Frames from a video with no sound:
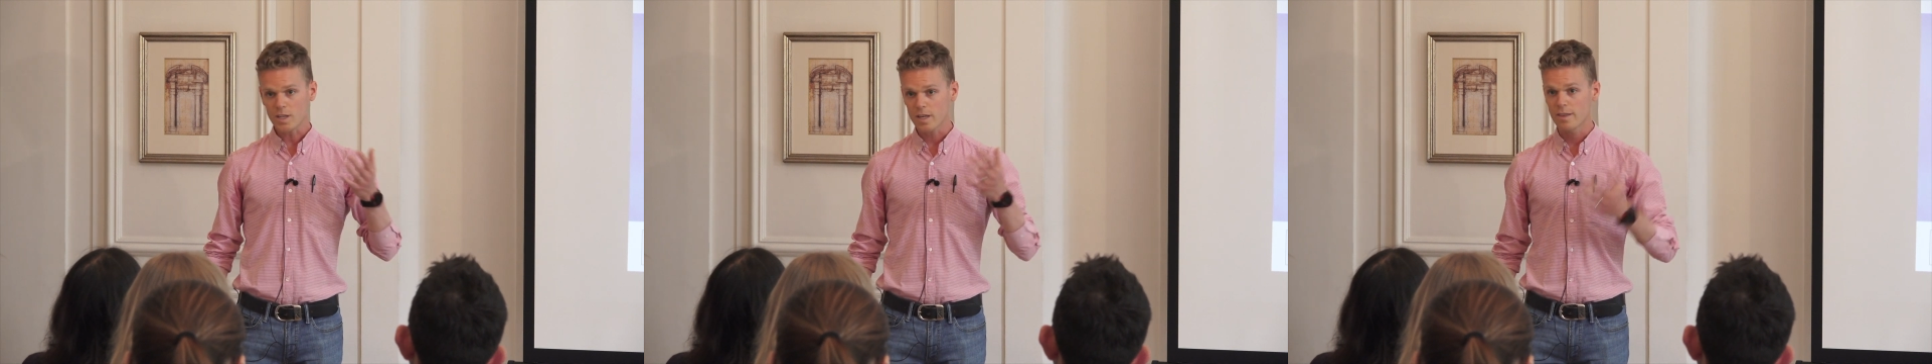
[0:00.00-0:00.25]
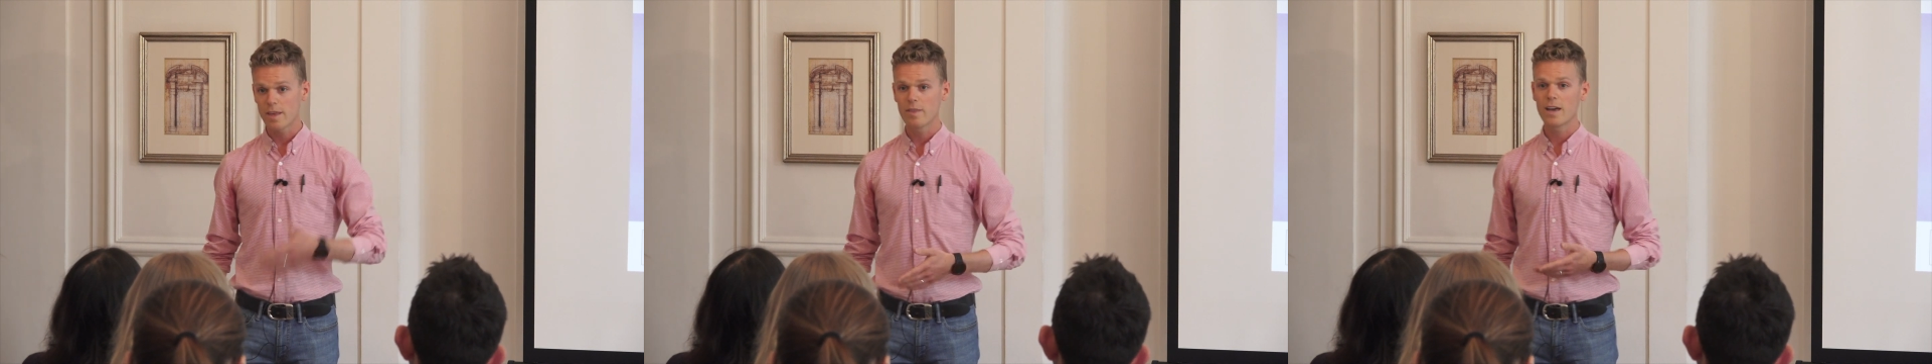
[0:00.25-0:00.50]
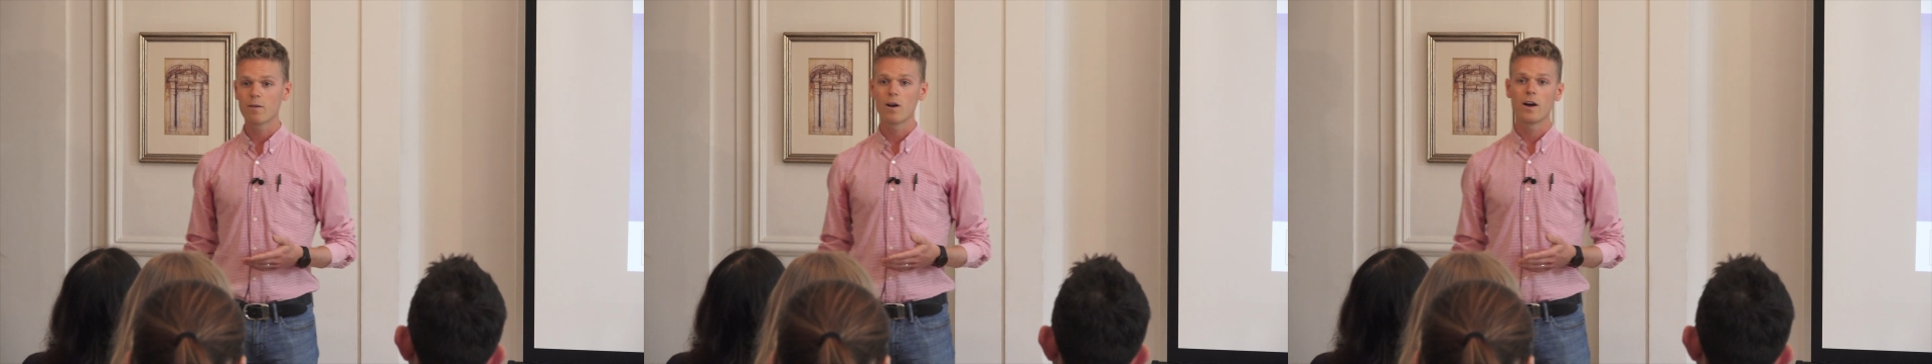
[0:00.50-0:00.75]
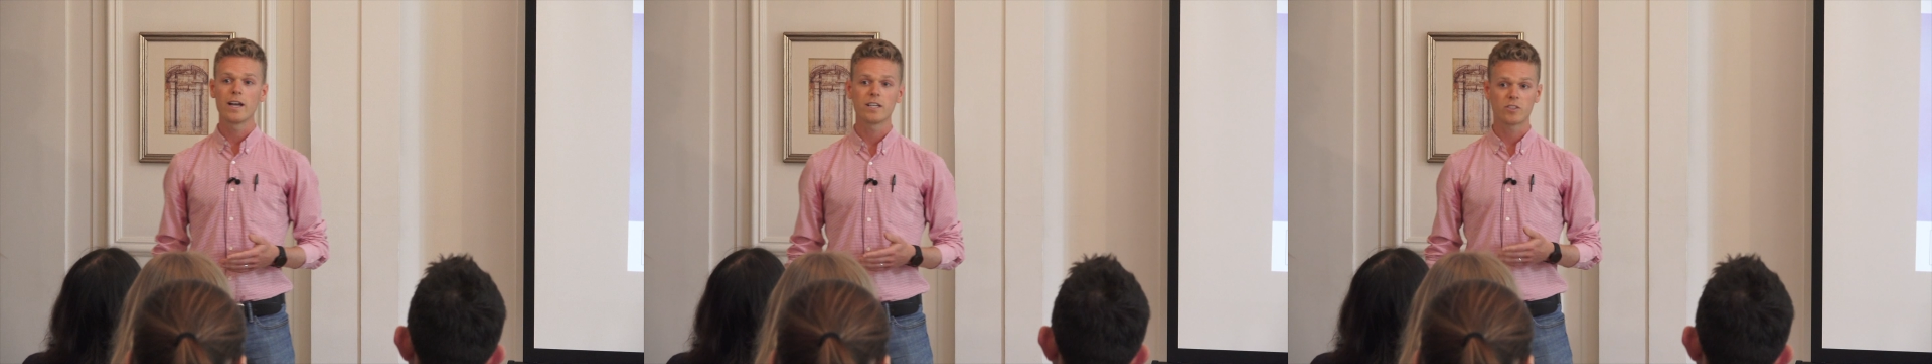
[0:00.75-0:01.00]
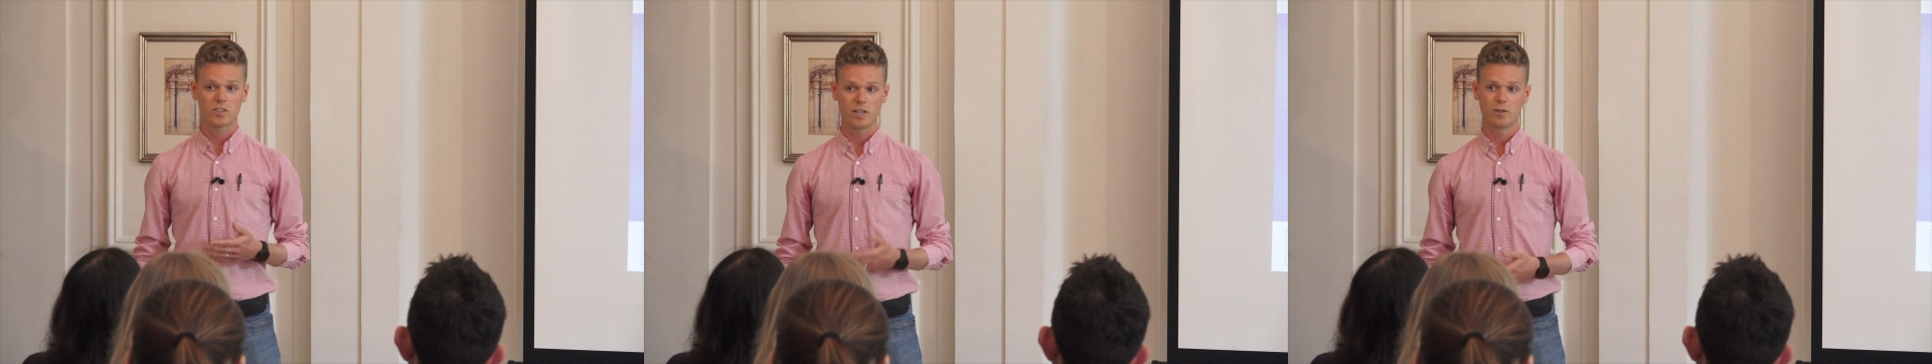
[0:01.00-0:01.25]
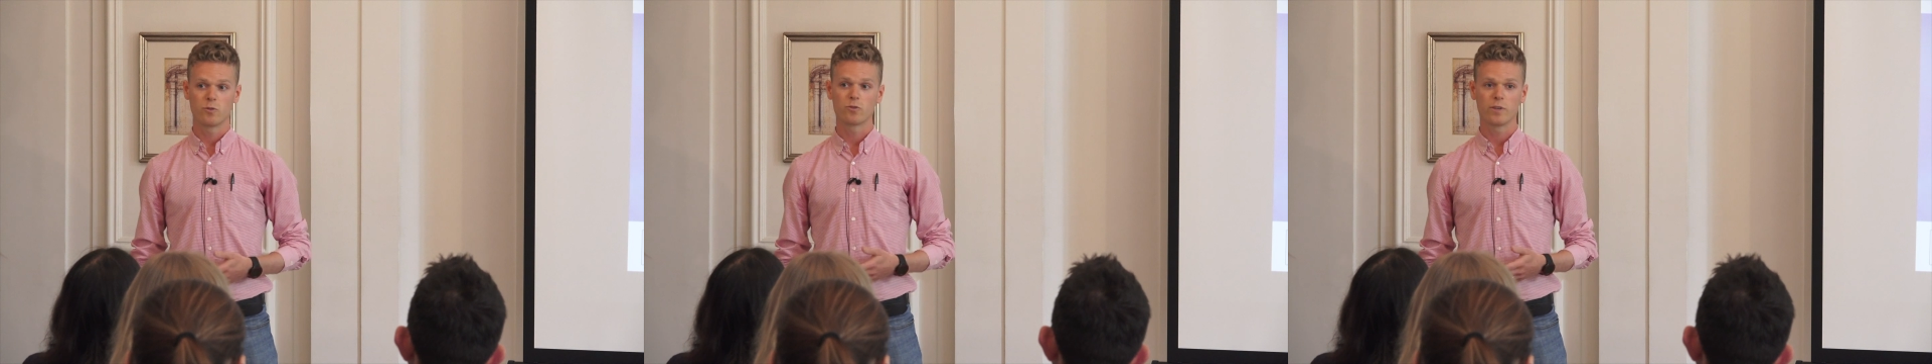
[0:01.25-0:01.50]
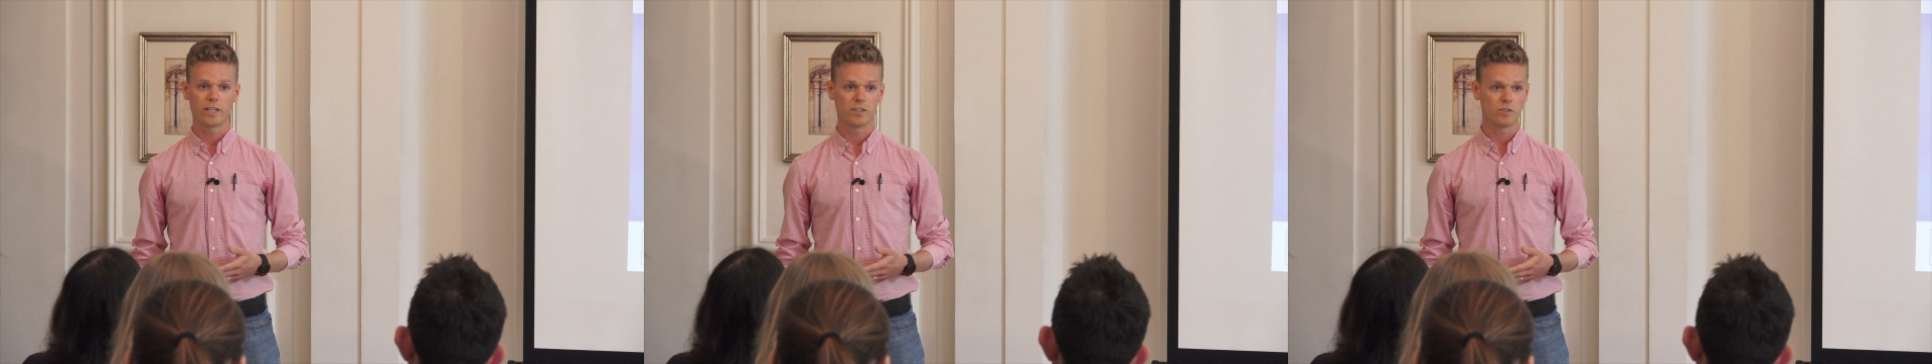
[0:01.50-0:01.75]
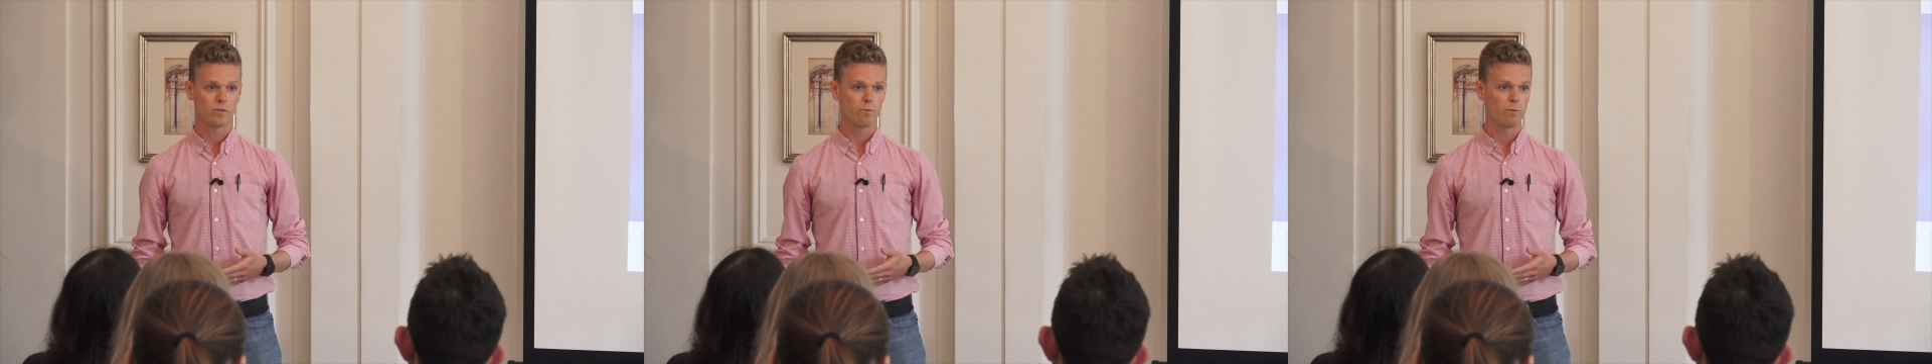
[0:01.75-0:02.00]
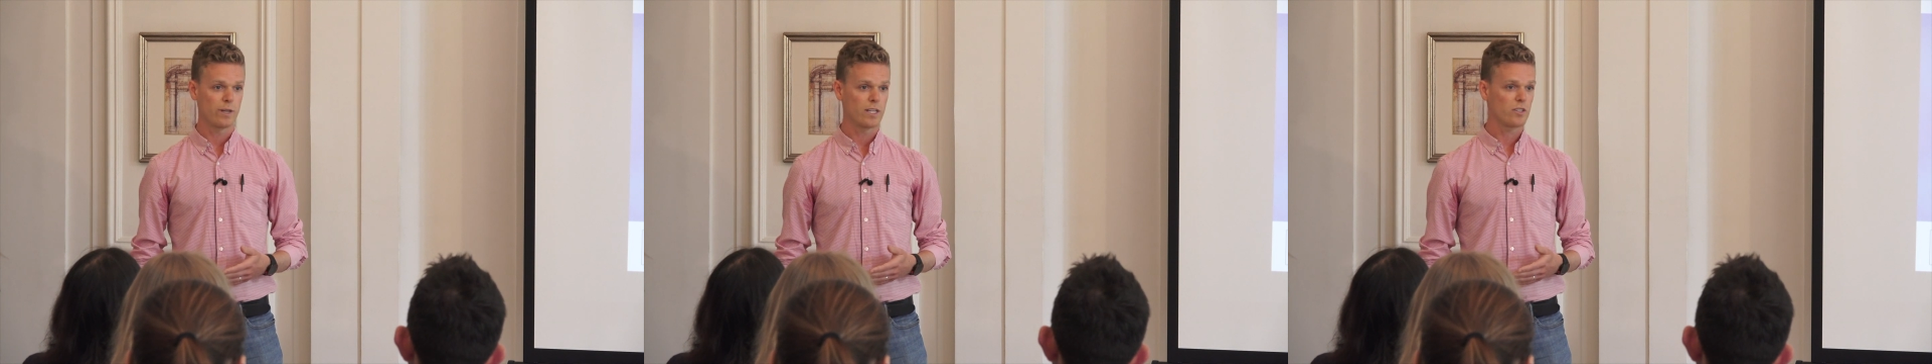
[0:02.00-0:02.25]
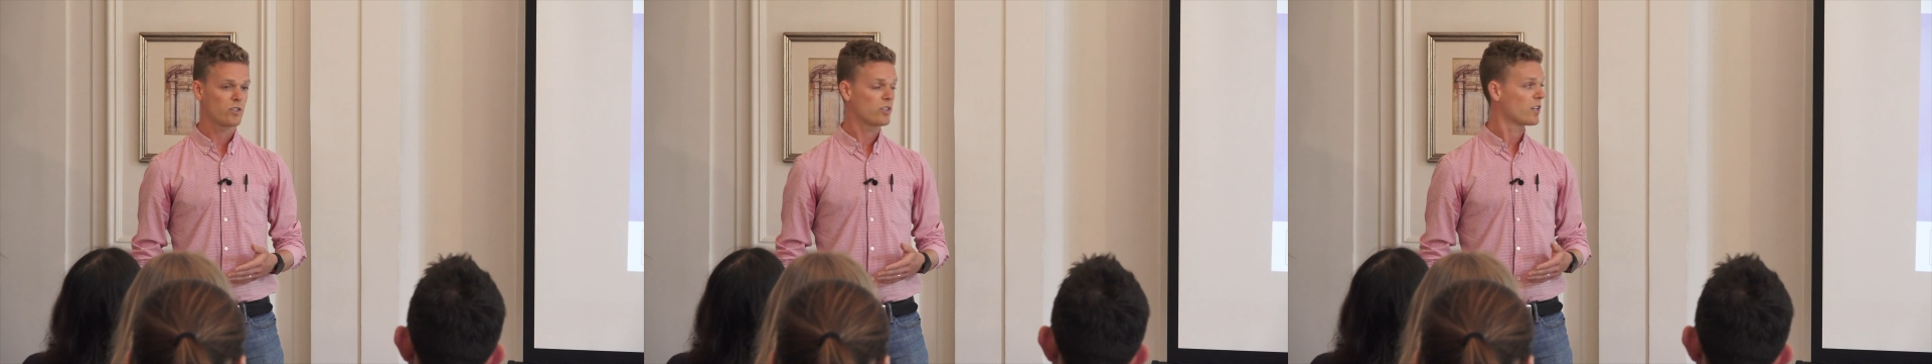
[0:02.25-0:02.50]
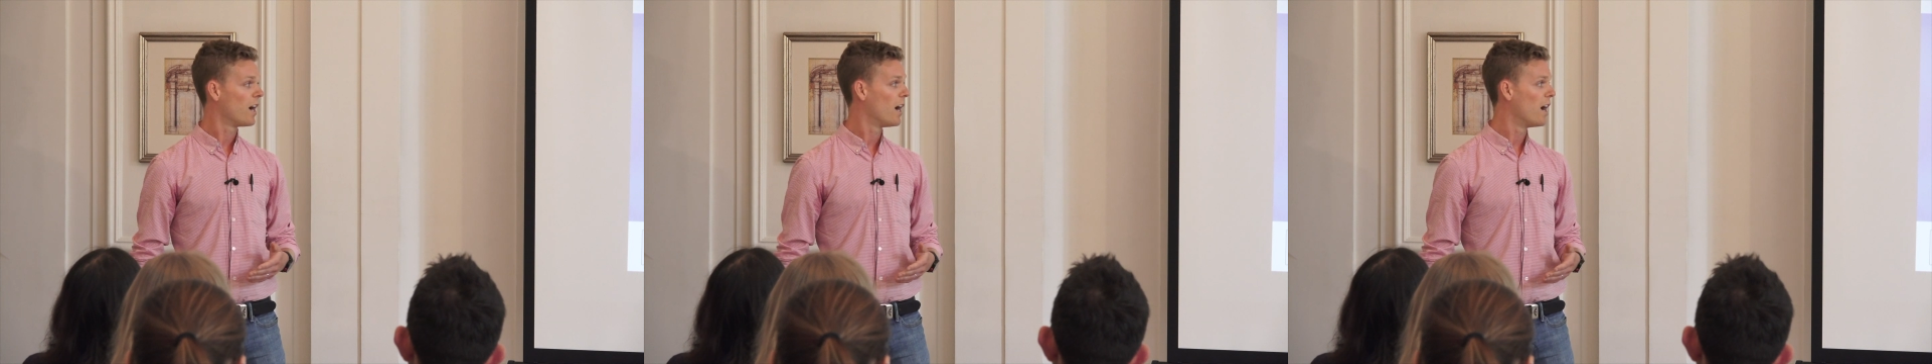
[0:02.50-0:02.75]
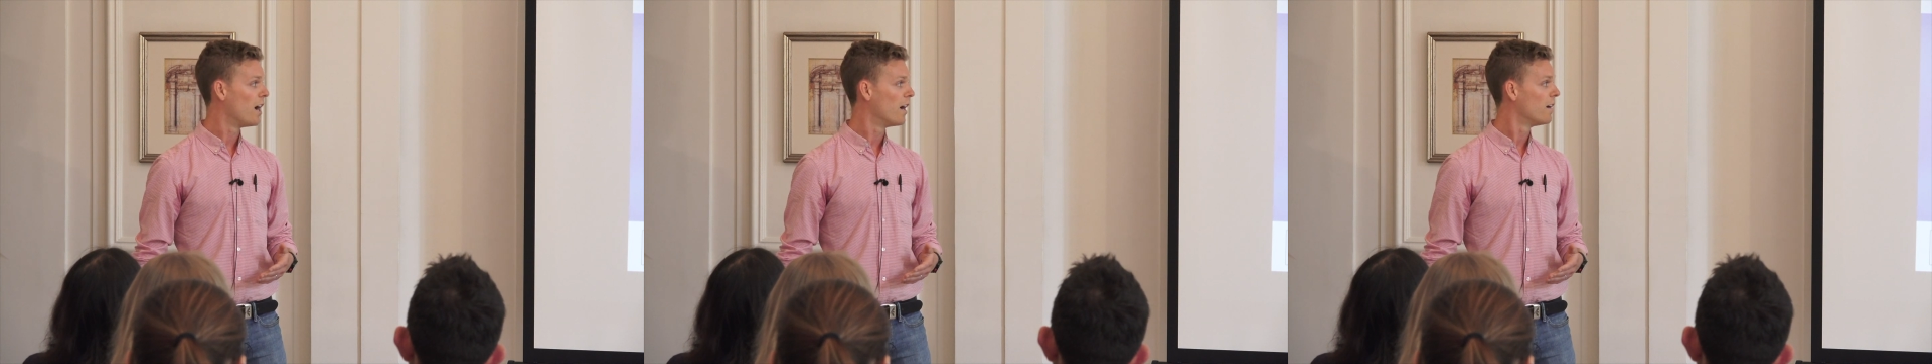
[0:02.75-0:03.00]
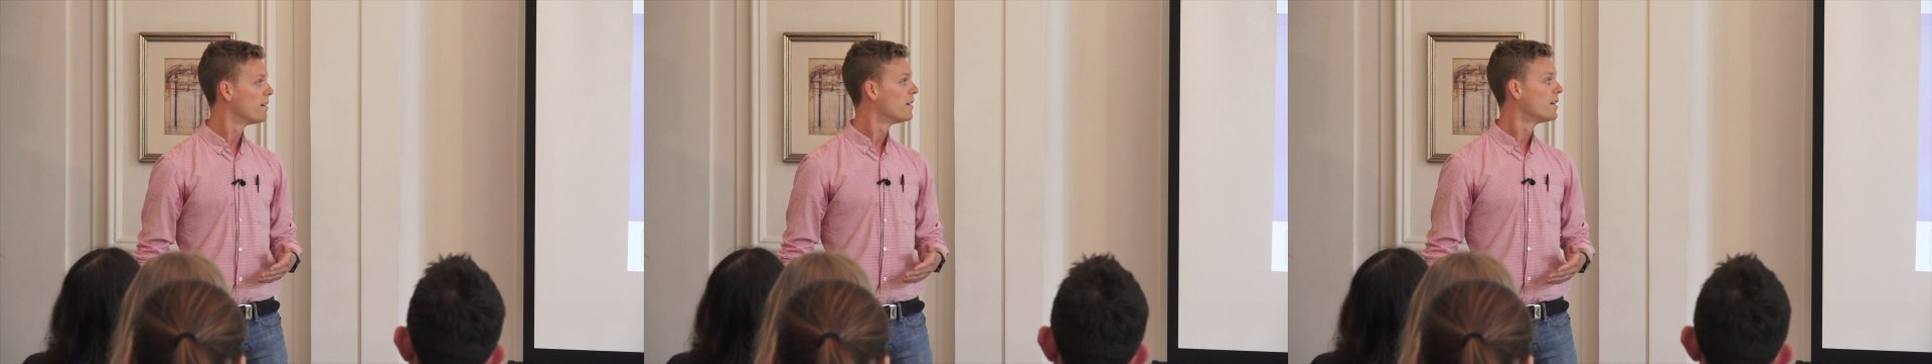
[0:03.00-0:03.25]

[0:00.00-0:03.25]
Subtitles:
Then there are external triggers, which are,